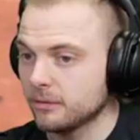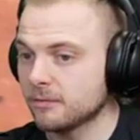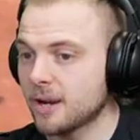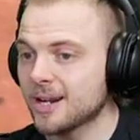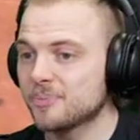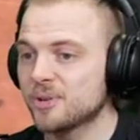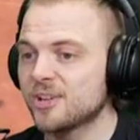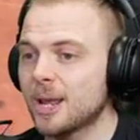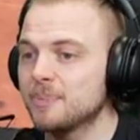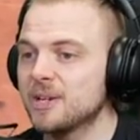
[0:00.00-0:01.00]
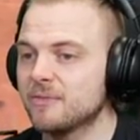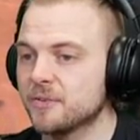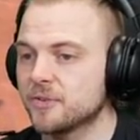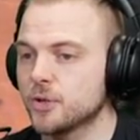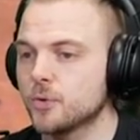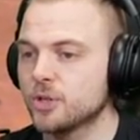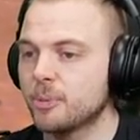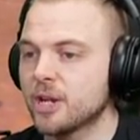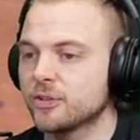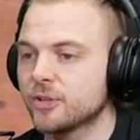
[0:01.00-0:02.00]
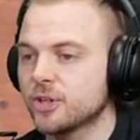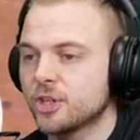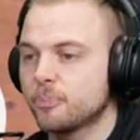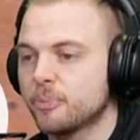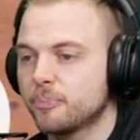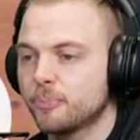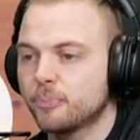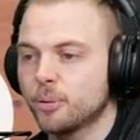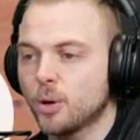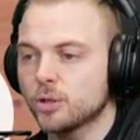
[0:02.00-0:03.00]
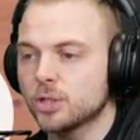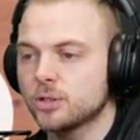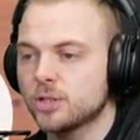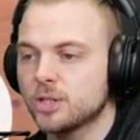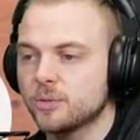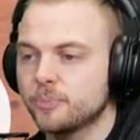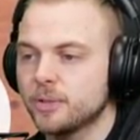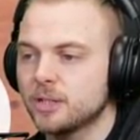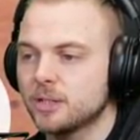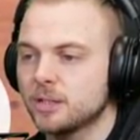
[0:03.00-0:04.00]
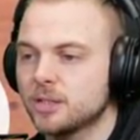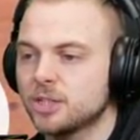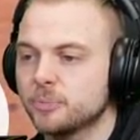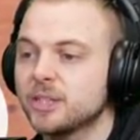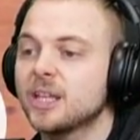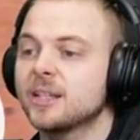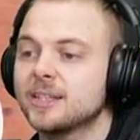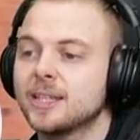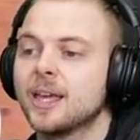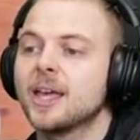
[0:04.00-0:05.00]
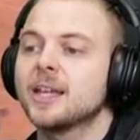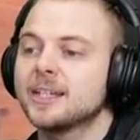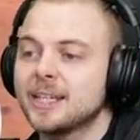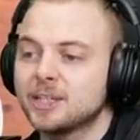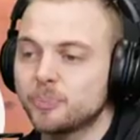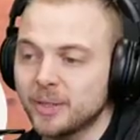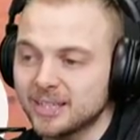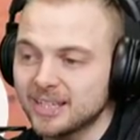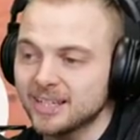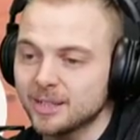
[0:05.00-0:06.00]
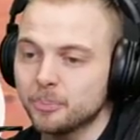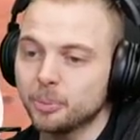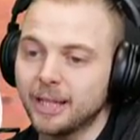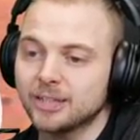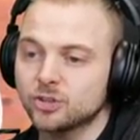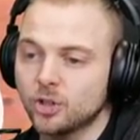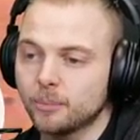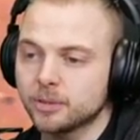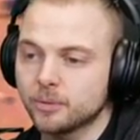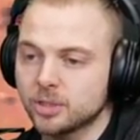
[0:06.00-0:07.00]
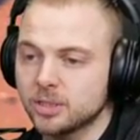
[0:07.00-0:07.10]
Right perceptive of you, especially since the portion dispute depicting the black storm as much as